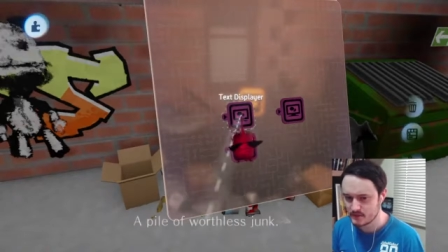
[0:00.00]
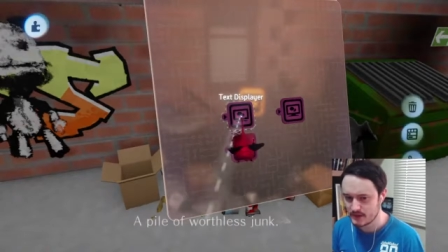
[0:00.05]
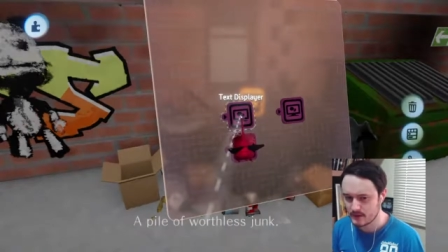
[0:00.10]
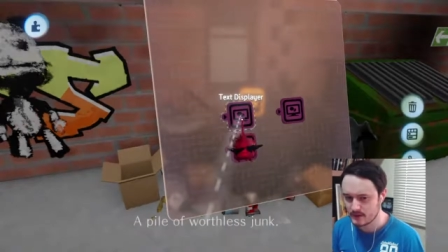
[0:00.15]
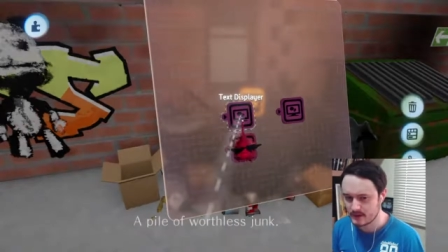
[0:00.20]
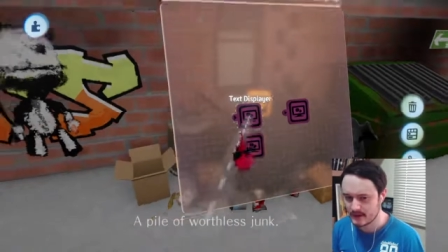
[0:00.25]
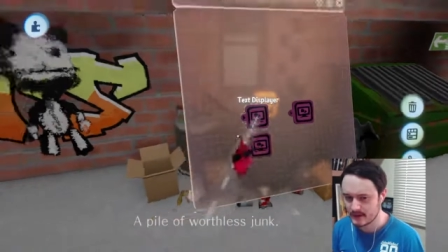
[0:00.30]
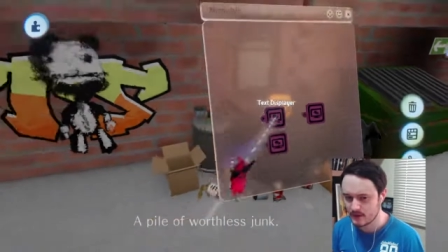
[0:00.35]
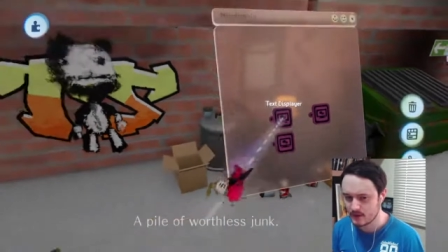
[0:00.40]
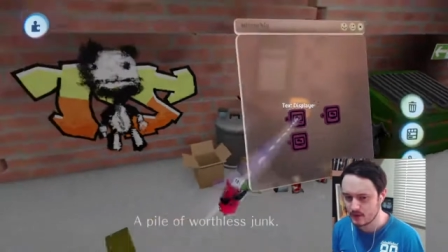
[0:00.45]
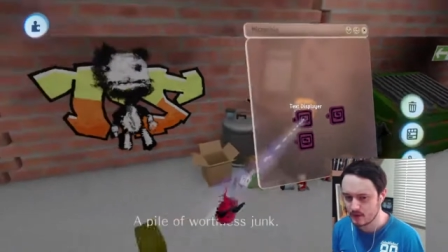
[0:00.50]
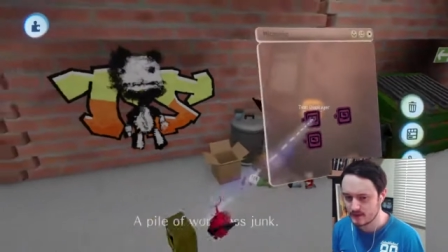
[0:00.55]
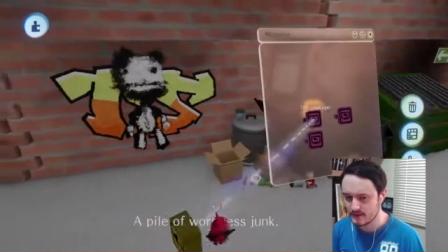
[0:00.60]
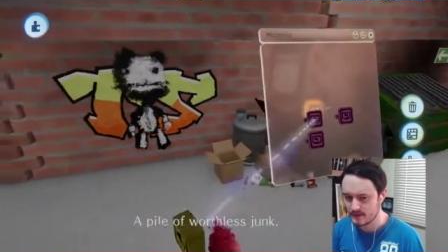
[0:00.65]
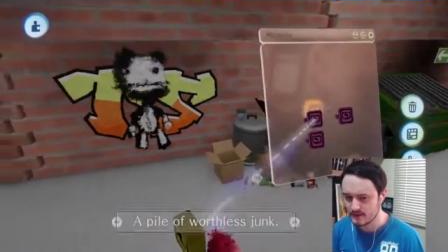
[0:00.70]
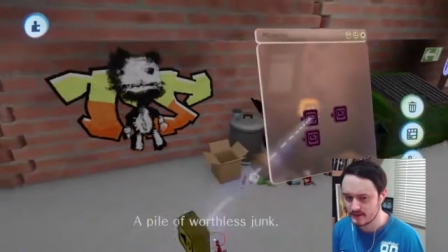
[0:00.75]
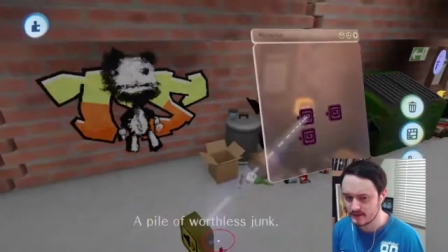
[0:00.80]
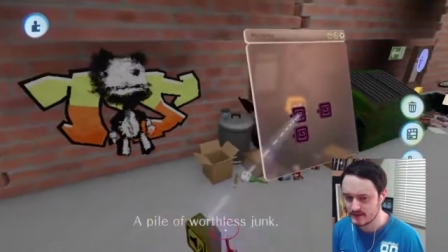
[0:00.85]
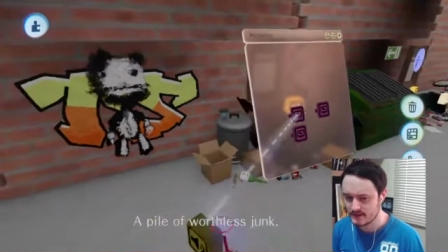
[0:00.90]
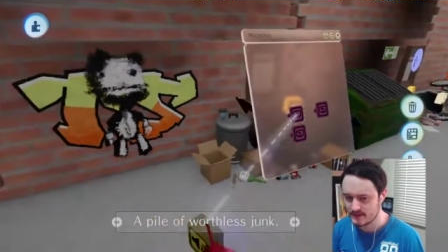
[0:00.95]
I'll get all
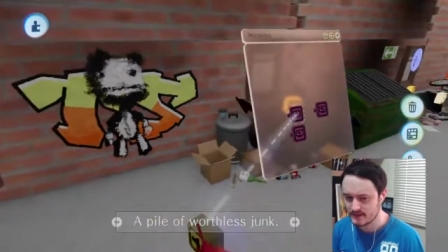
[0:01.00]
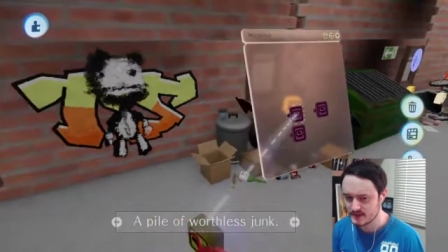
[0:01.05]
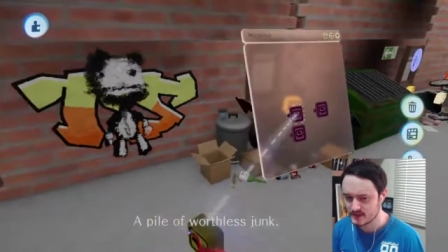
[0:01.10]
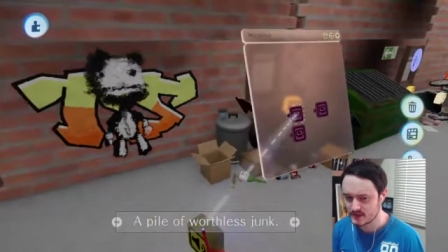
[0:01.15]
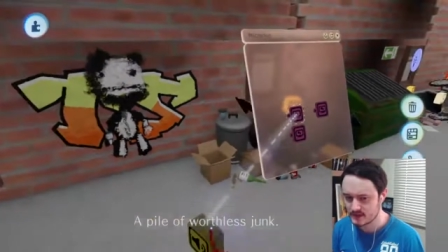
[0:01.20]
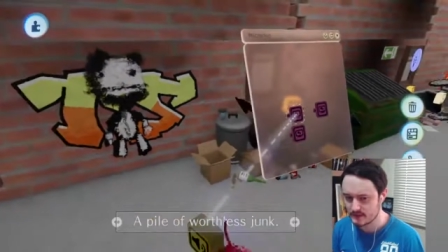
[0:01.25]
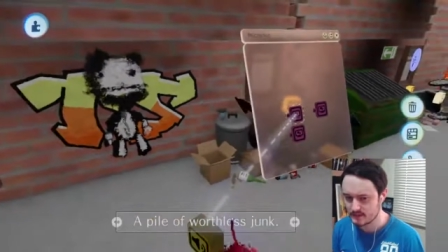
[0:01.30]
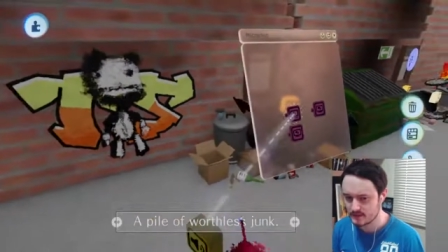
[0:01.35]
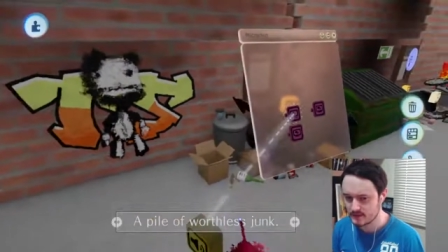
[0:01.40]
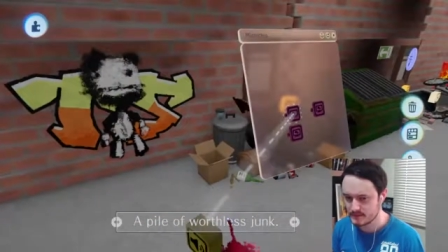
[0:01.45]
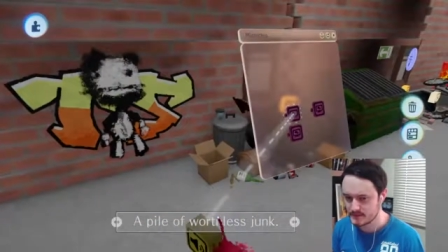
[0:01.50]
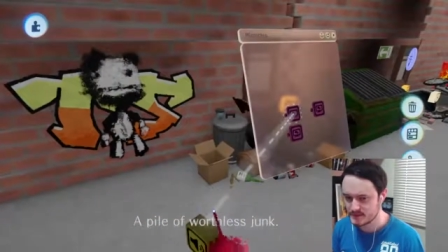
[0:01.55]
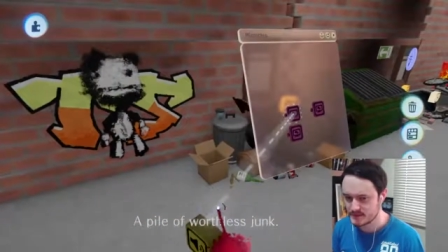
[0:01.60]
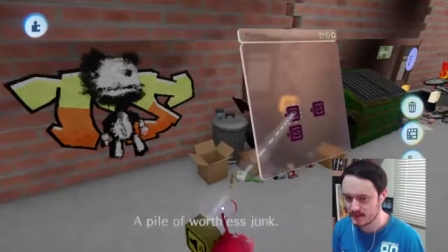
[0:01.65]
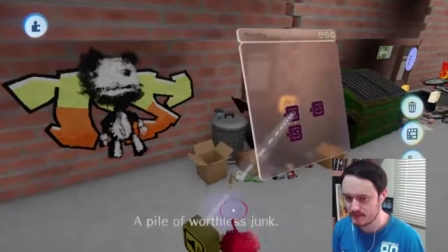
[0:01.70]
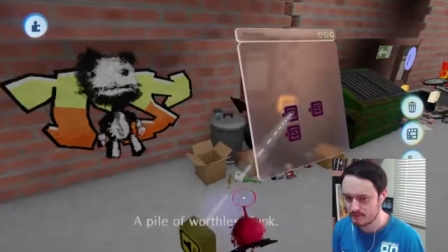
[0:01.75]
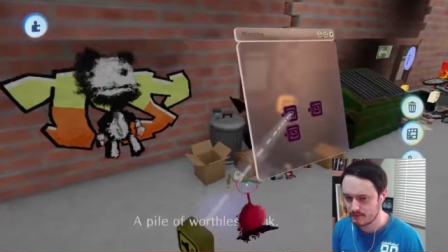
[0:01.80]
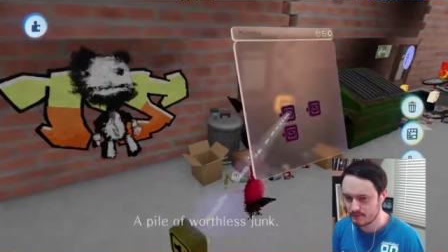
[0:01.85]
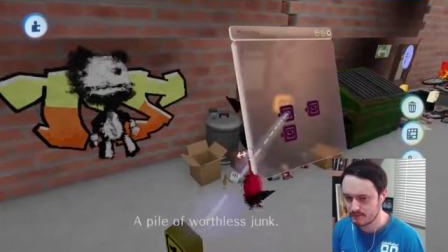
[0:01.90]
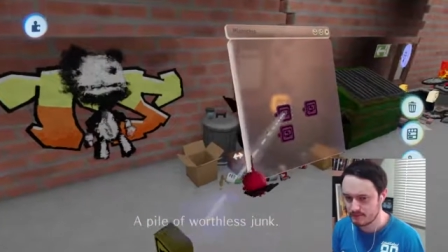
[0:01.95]
the descriptive
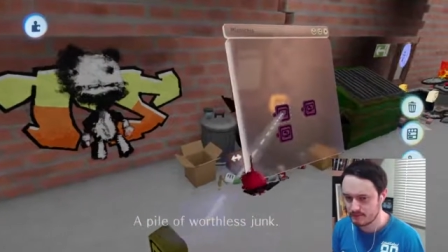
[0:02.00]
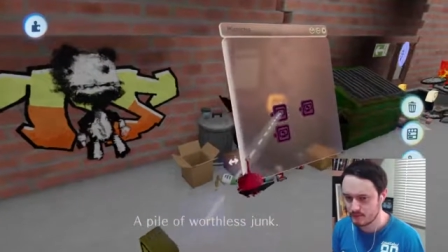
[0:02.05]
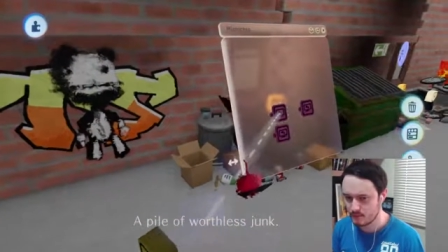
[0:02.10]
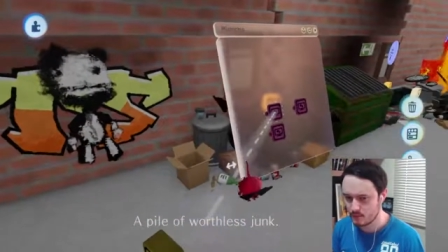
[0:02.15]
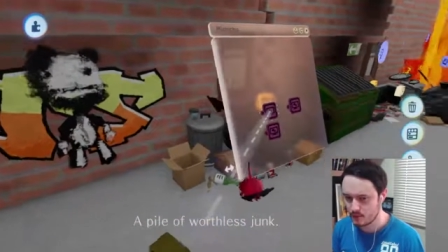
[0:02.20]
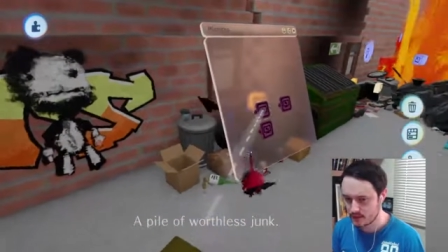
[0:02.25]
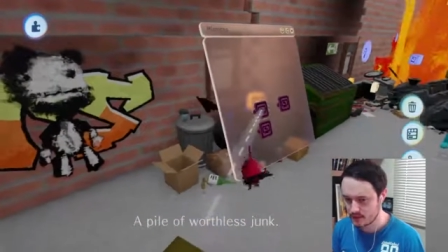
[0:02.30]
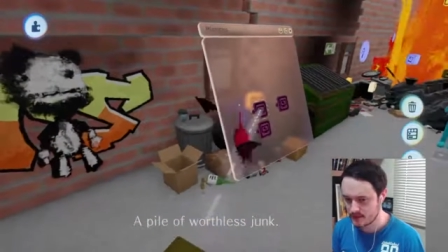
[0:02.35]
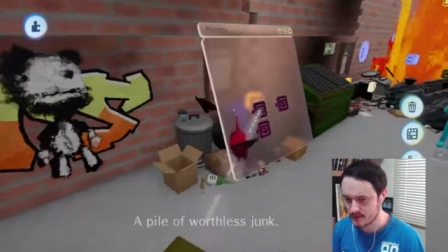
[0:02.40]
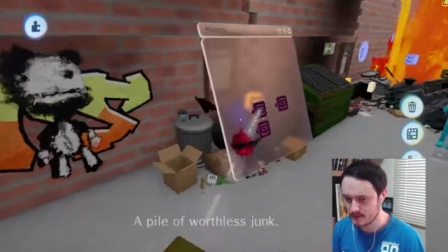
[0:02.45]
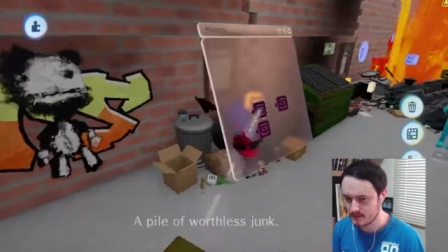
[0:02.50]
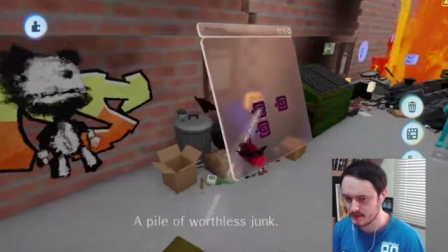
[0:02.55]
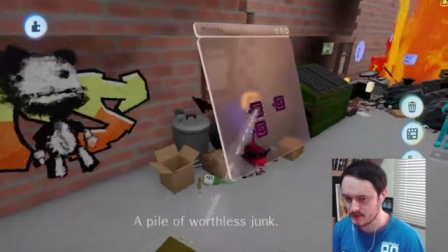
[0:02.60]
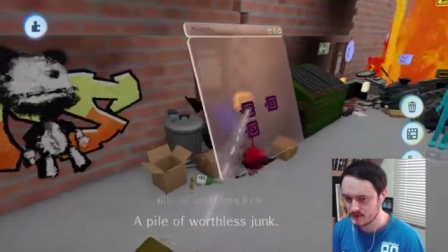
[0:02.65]
stuff working,